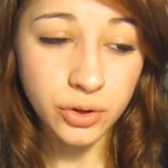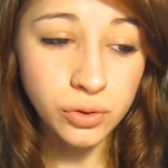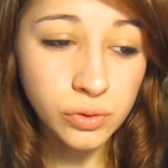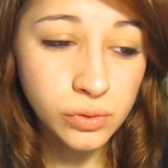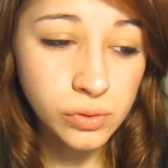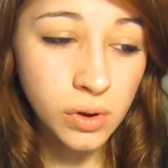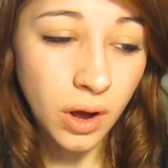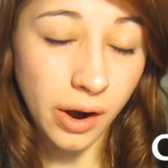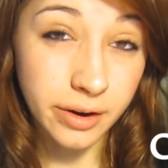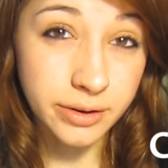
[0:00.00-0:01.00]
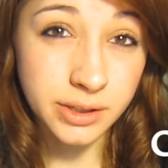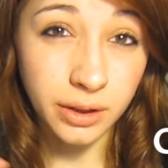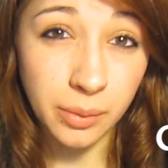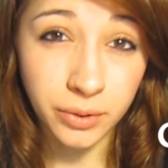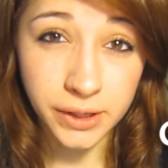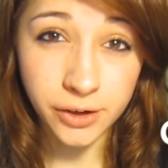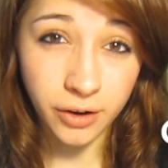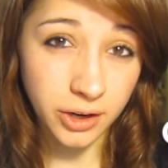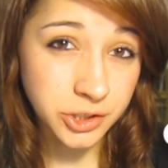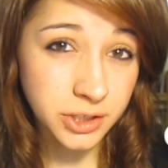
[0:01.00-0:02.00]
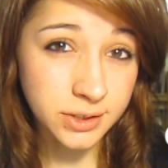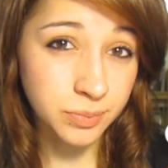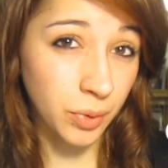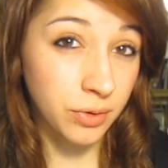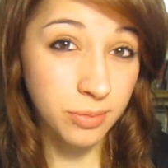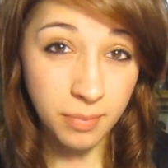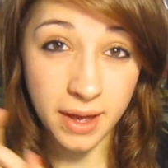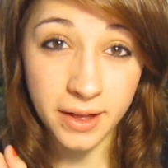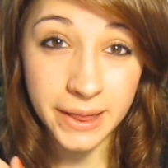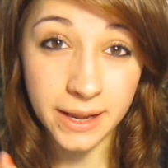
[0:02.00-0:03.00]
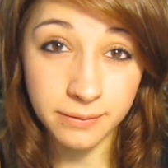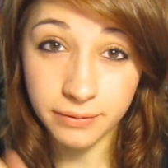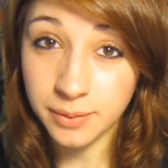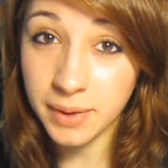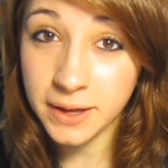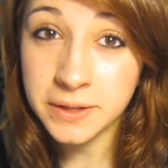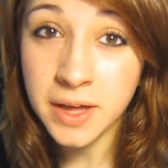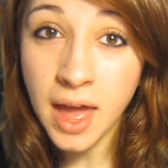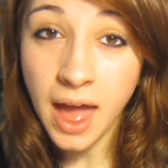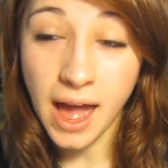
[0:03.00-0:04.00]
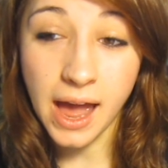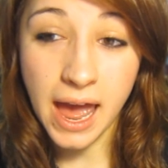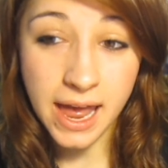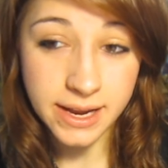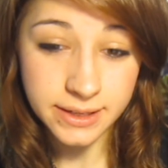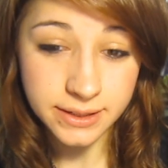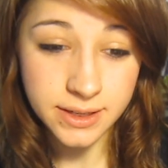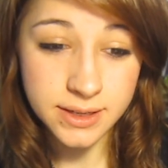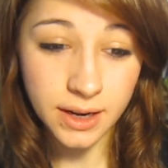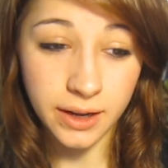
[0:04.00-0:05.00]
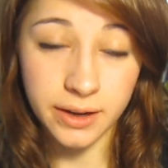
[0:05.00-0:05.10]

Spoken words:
who are your celebrity crushes, both male and female? And